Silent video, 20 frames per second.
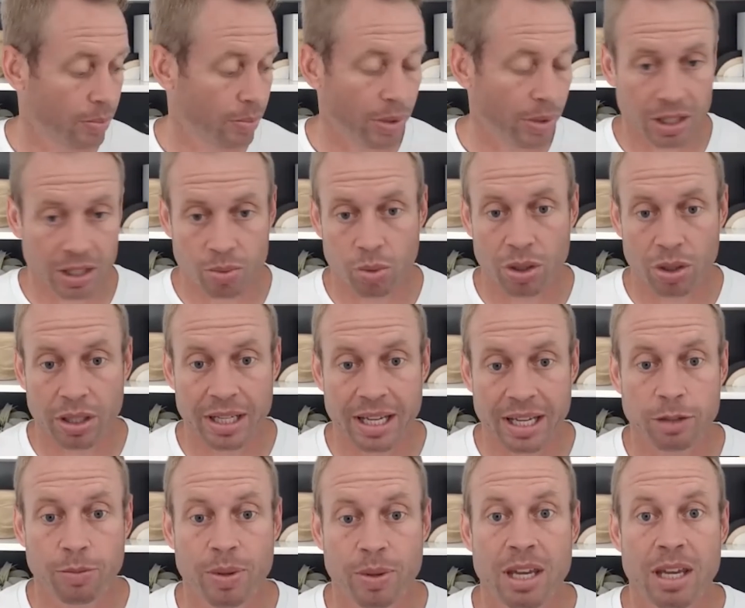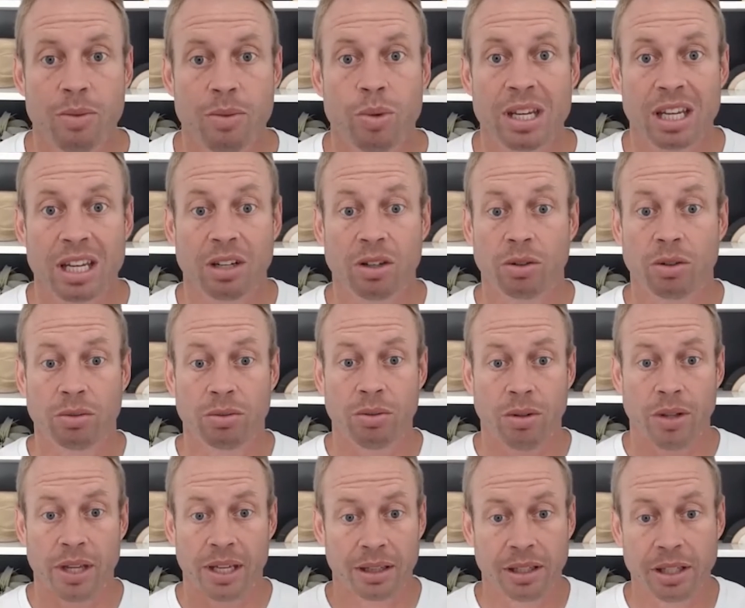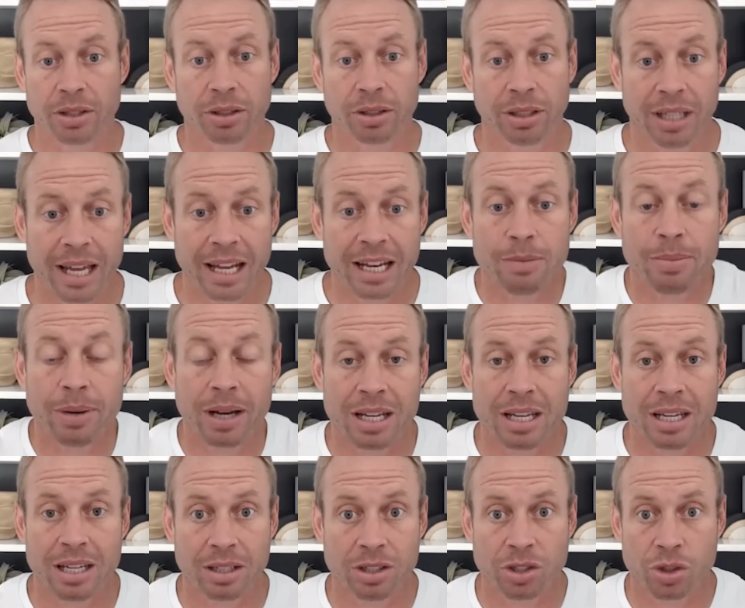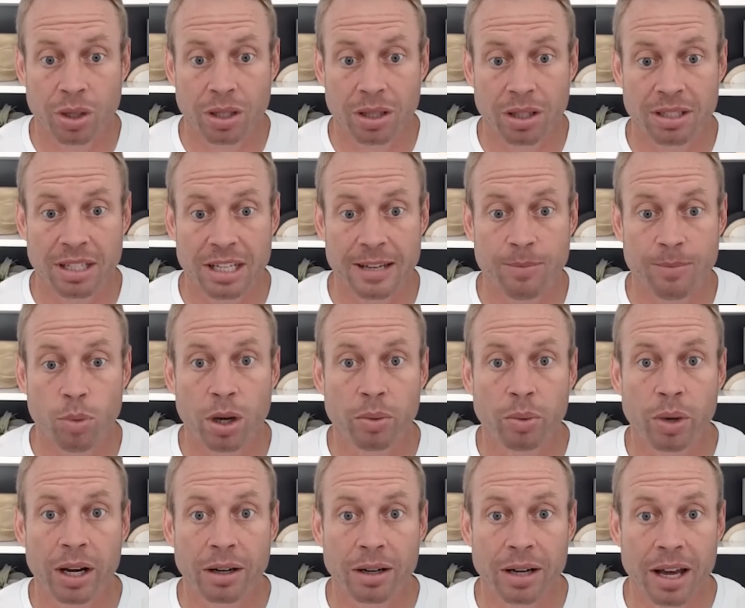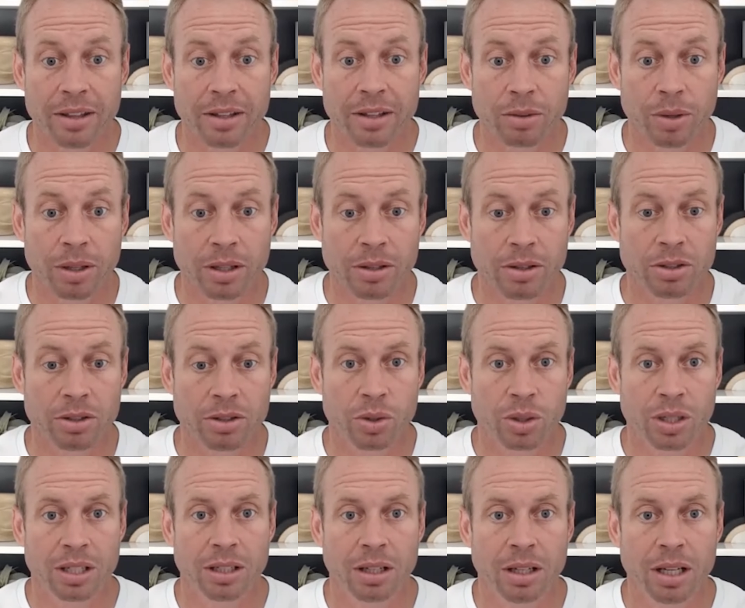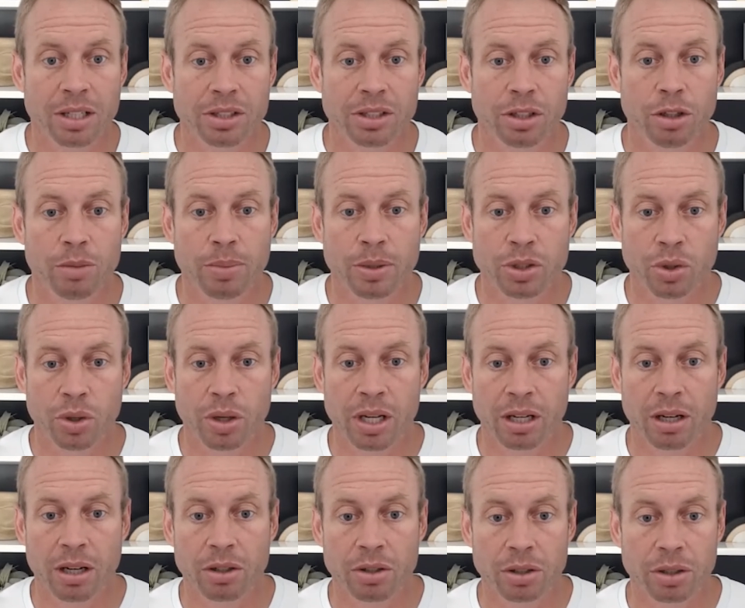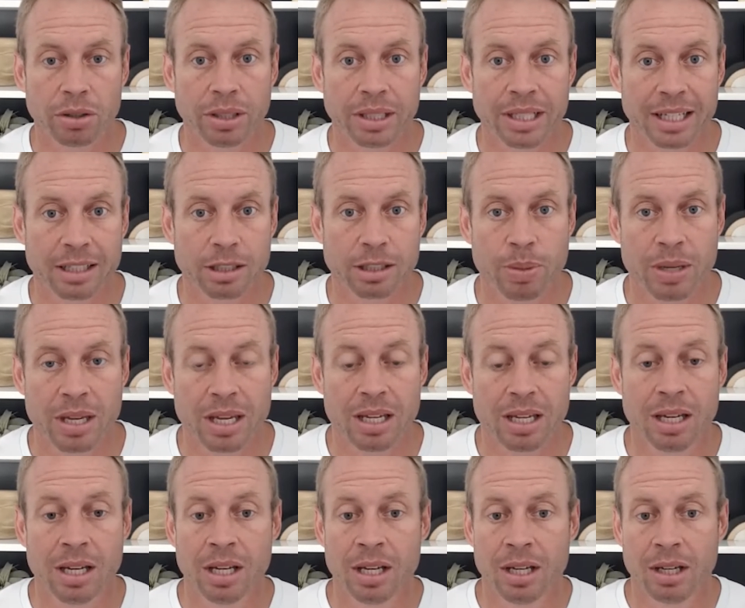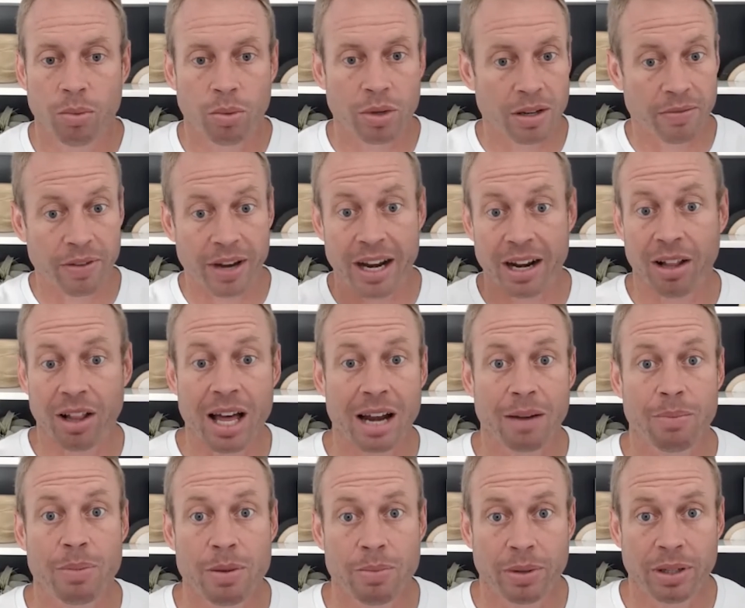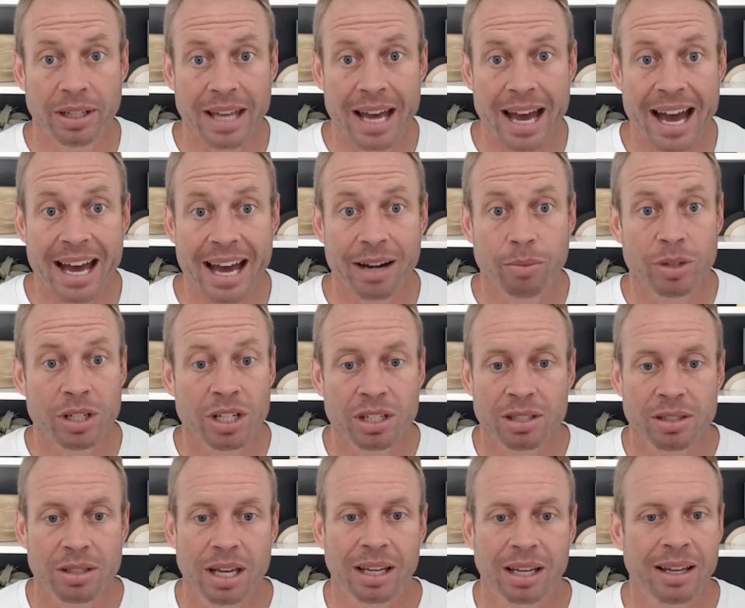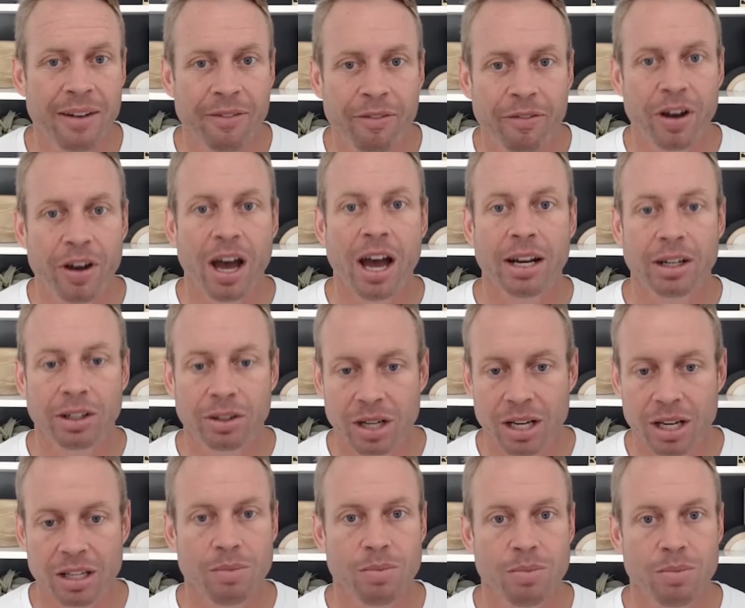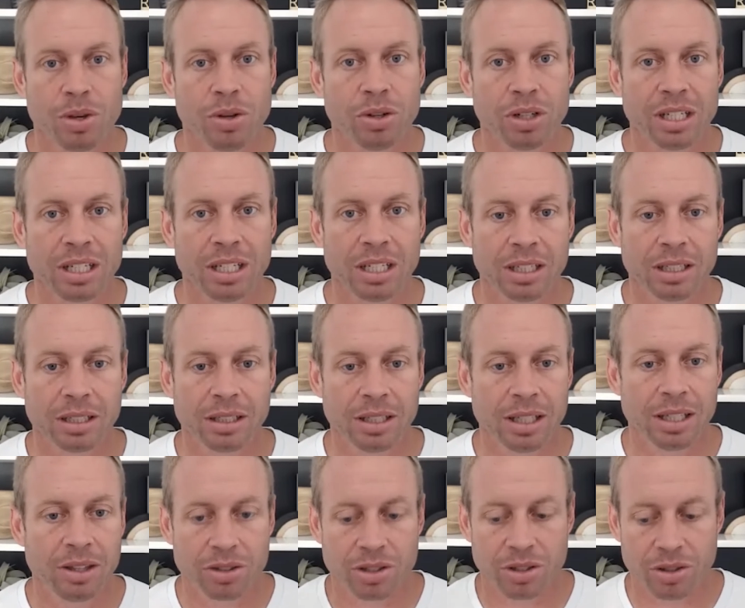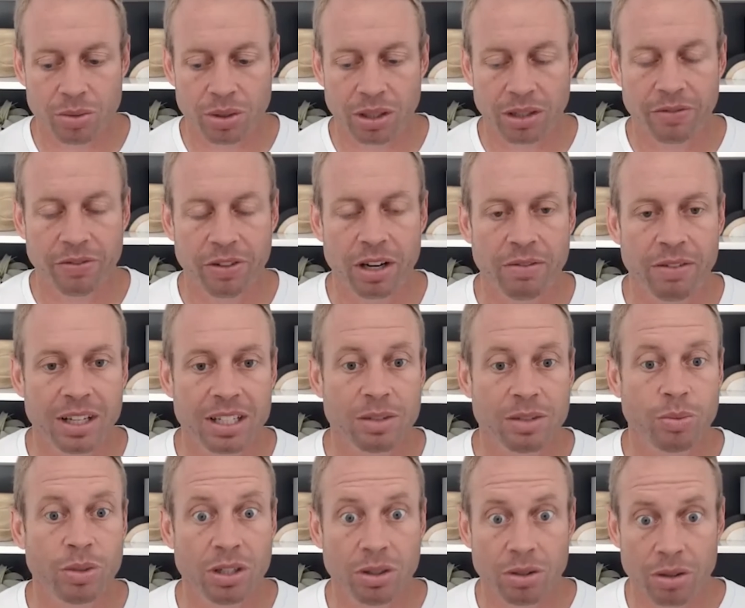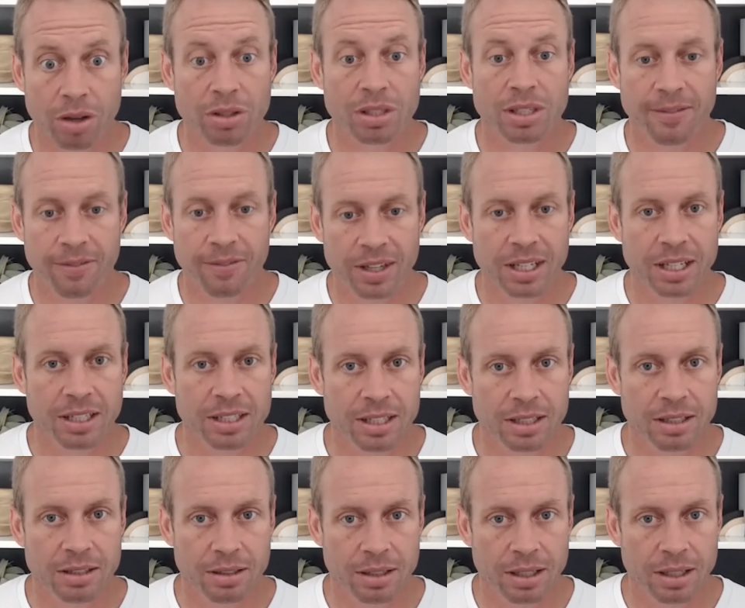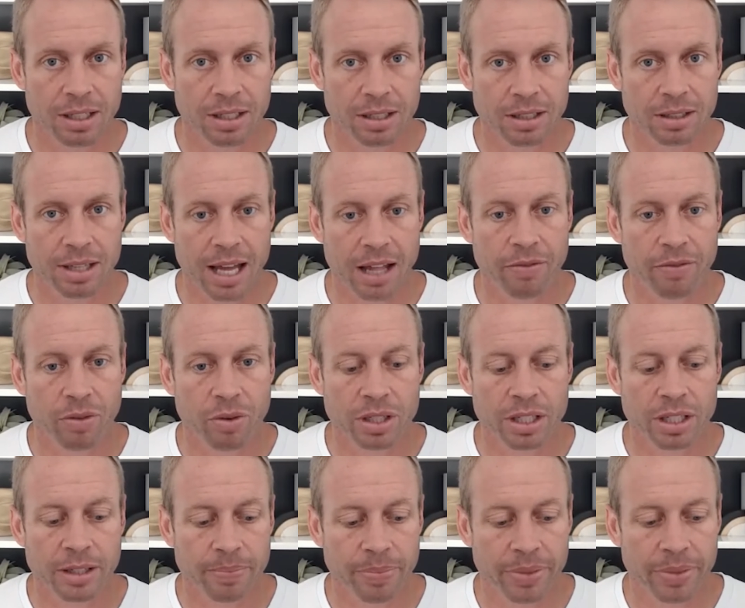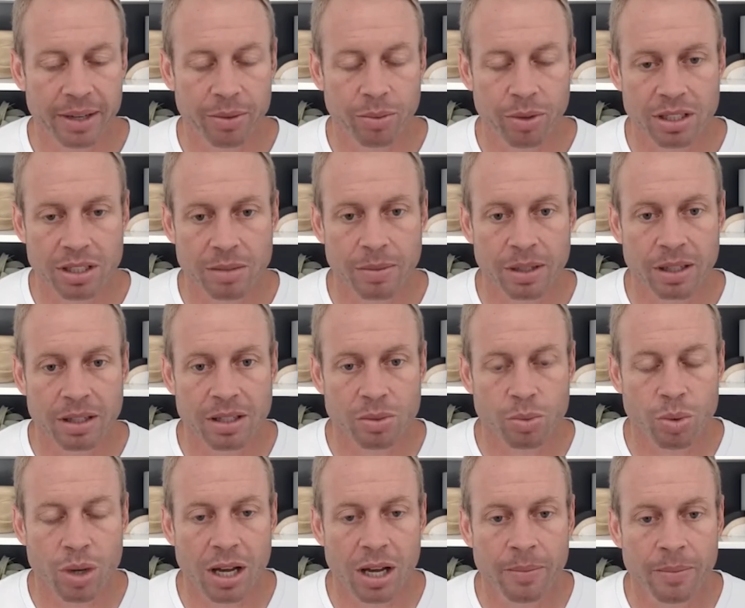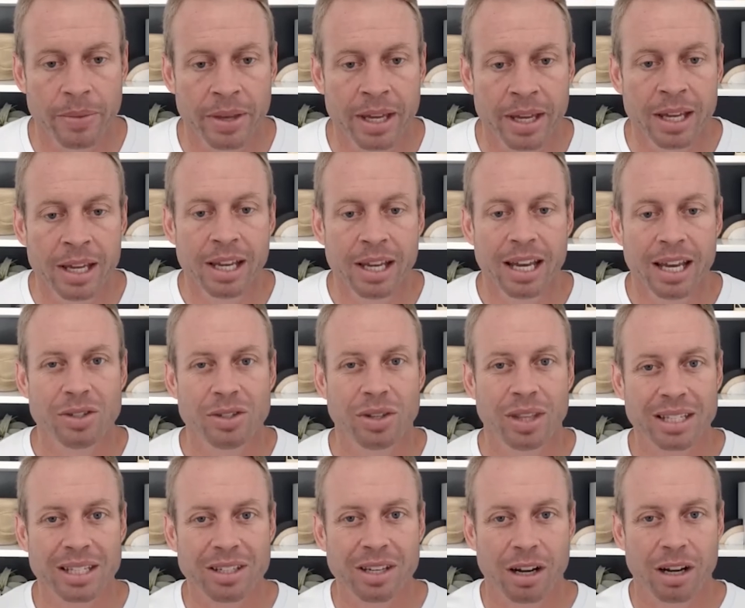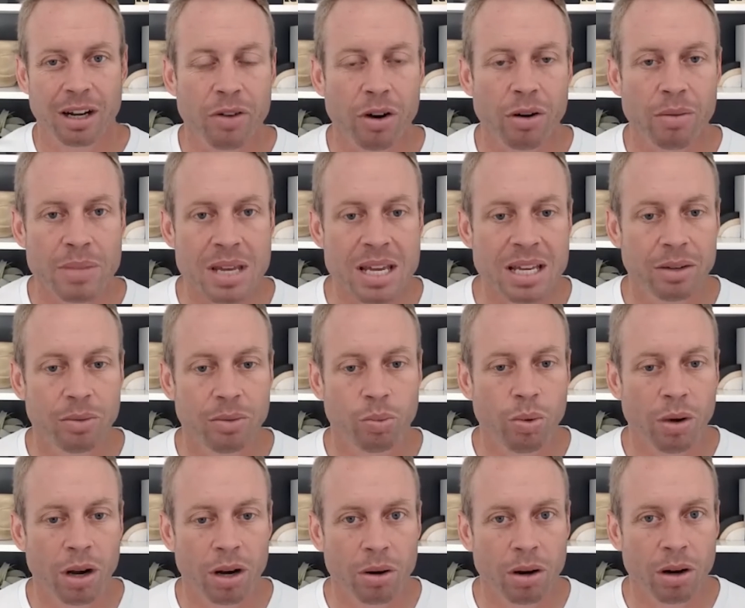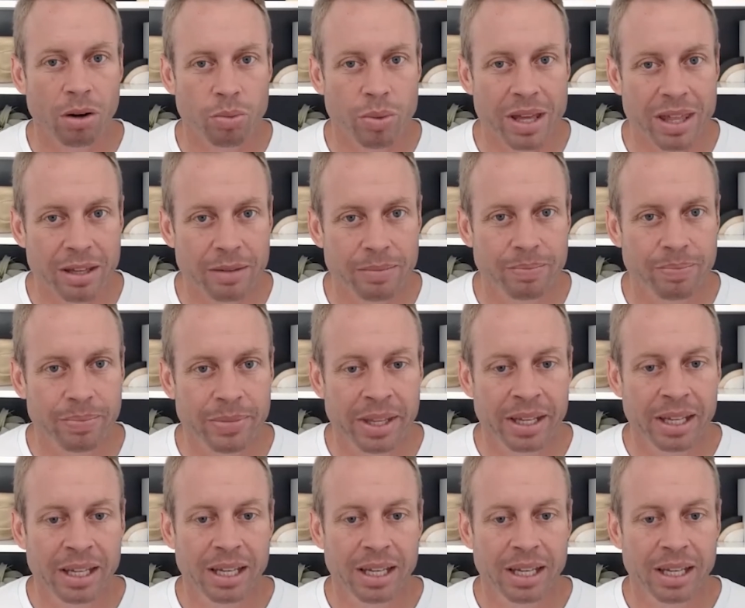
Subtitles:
because we're at EXP, and we can, like, literally anybody can join the team one way or another, whether they're joining the Gluch group or joining our crew at EXP. We invite a lot of people to that, and we just like have fun, create community. And those are really fun events. And we do those in Phoenix and in California once a month as well. And so that's kind of our rhythm.